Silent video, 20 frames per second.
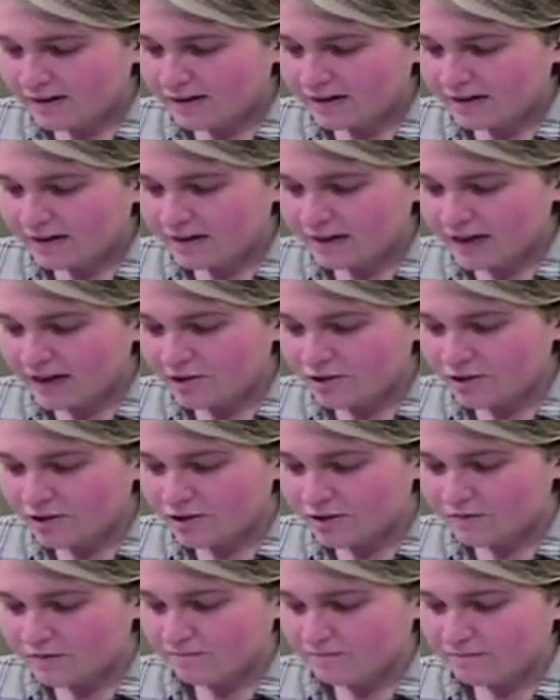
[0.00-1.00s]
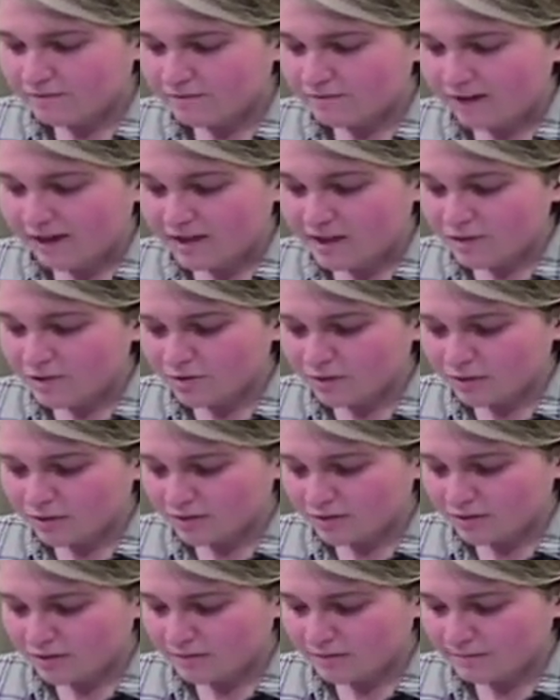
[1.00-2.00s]
yeah, just fake
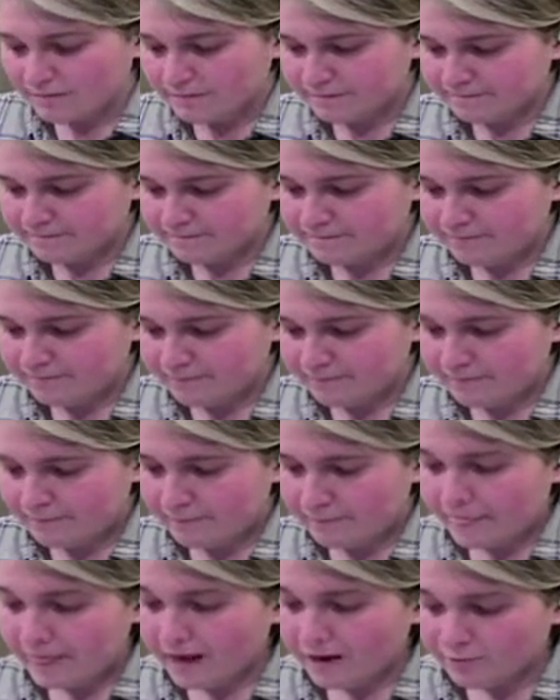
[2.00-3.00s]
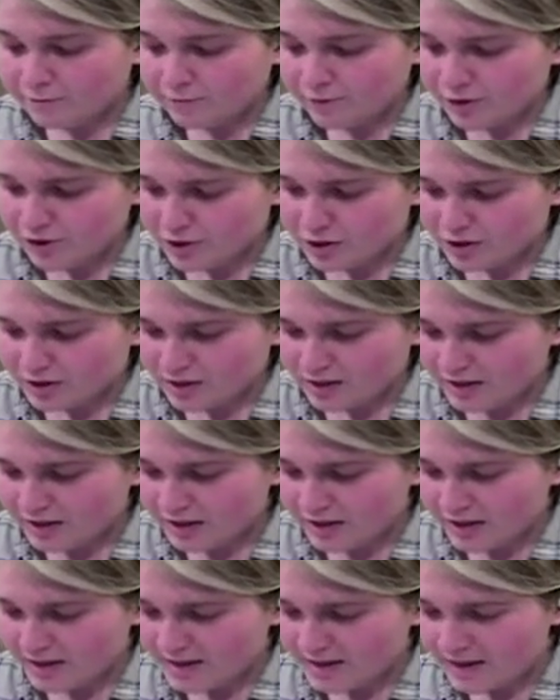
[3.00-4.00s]
soil. Unfortunately,
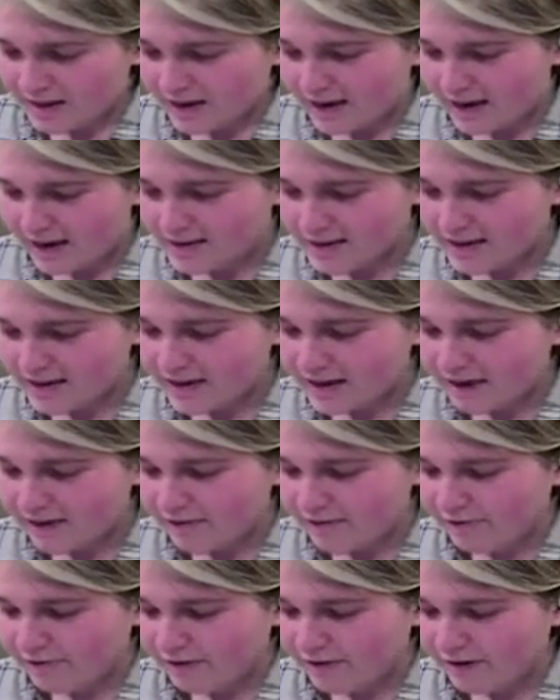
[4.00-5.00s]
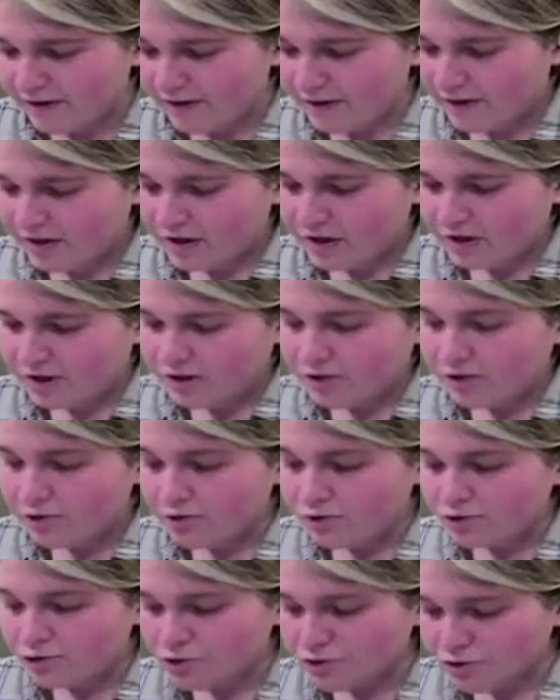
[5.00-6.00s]
that's the case. If
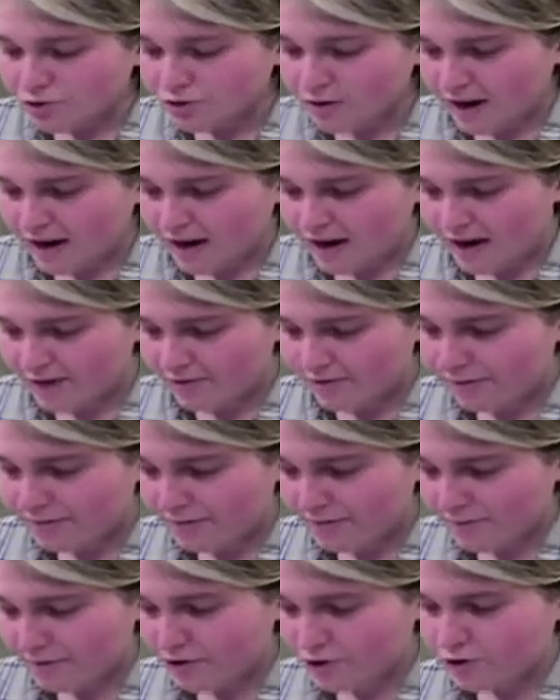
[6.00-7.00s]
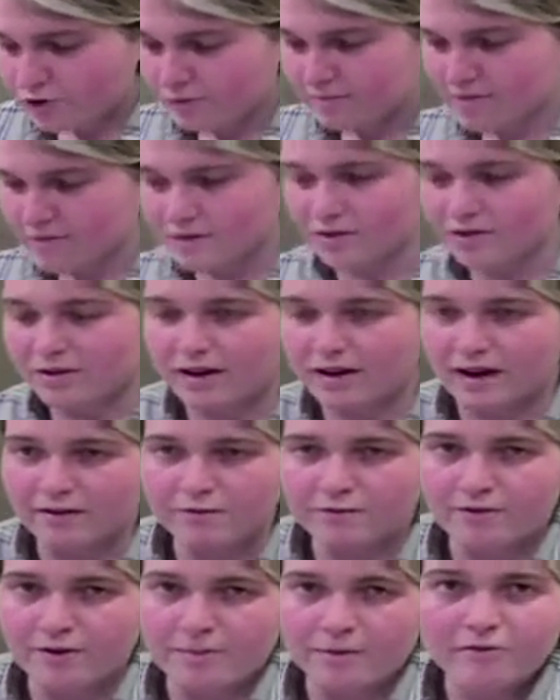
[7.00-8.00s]
you do have mushrooms that you get
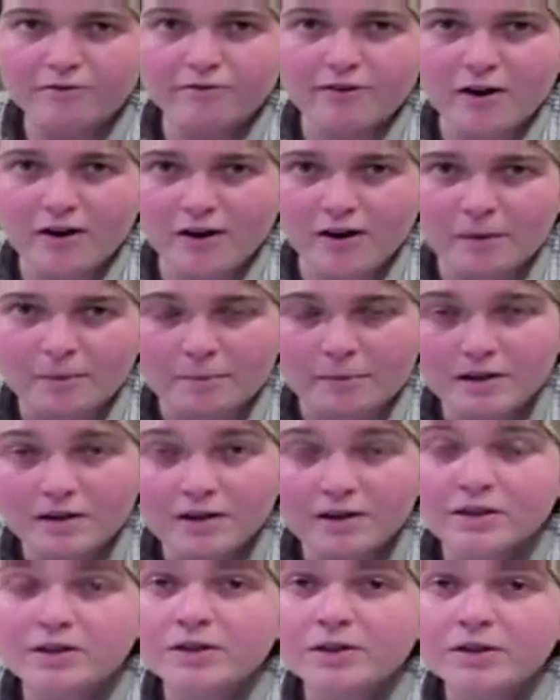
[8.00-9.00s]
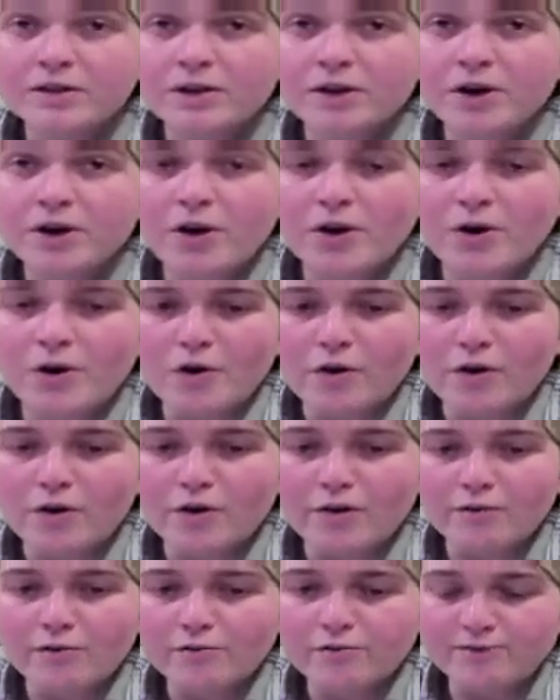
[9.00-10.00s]
from a farm
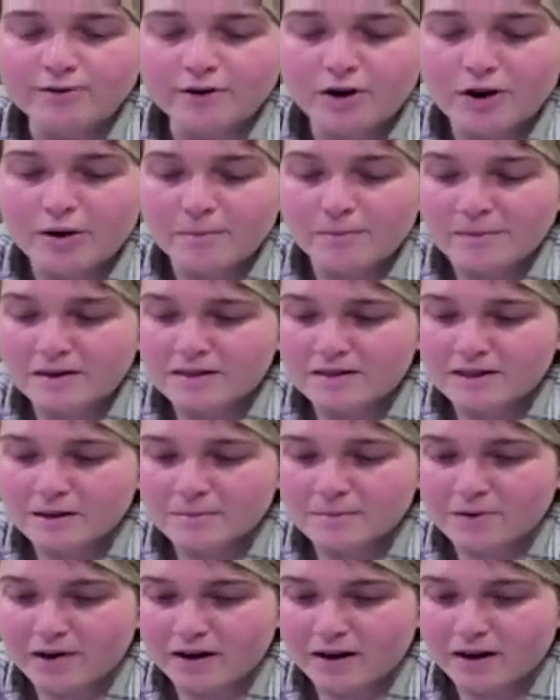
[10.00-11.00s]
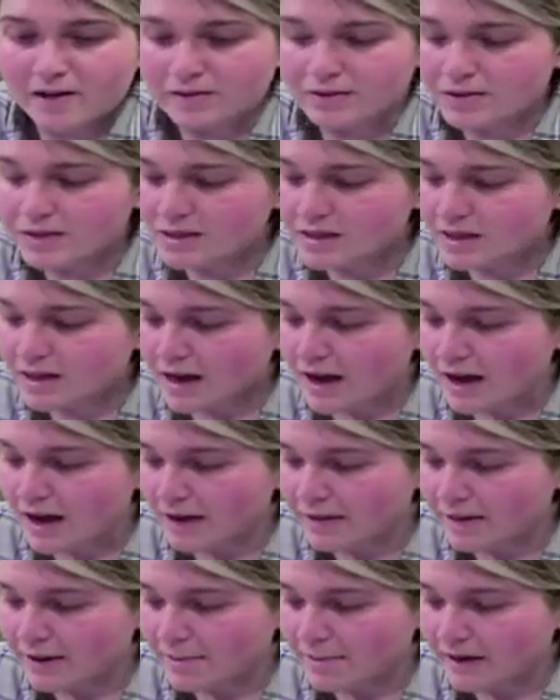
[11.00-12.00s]
or from somewhere else
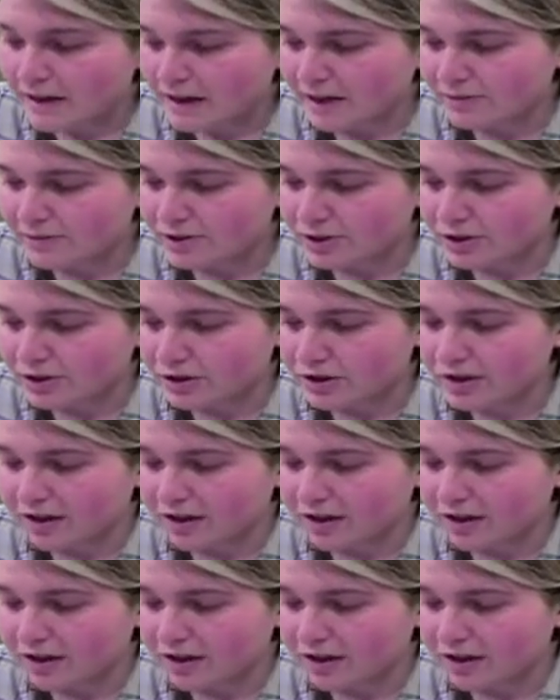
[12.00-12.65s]
that might have dirt on